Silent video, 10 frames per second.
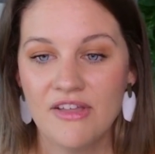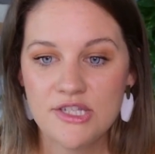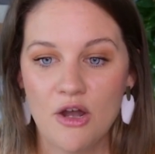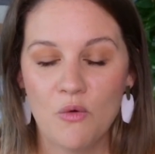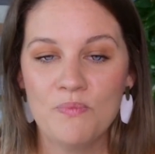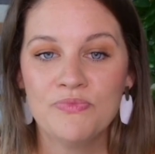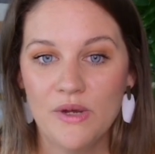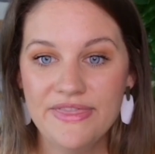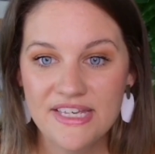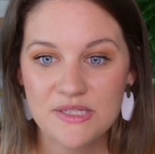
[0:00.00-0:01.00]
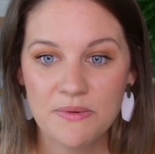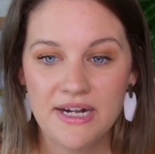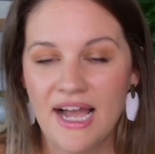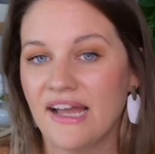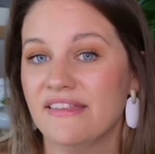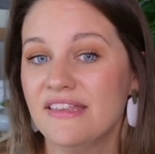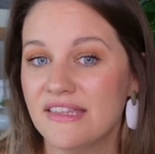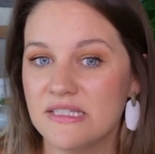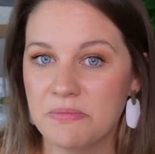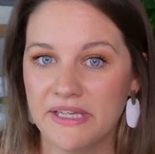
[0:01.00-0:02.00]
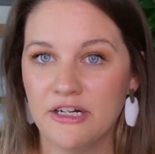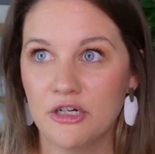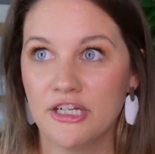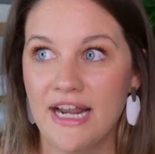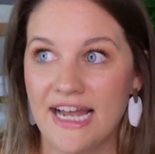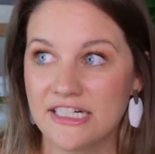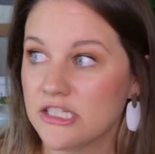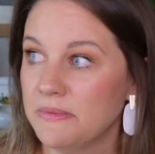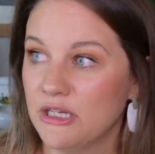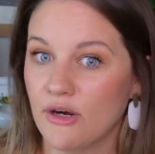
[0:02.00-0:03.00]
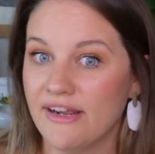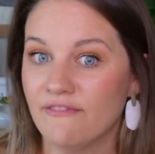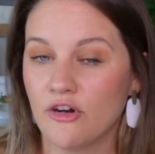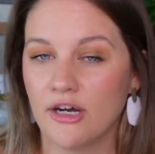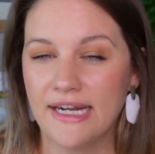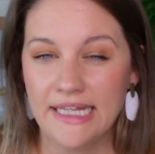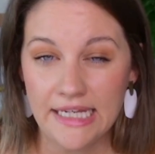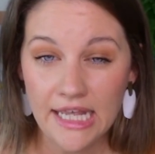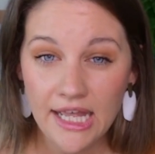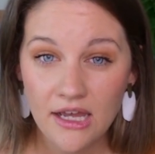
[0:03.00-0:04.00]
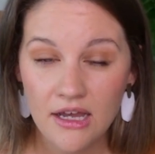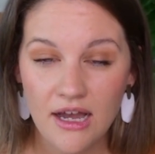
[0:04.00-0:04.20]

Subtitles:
So with this one, I think this planner could actually be great for any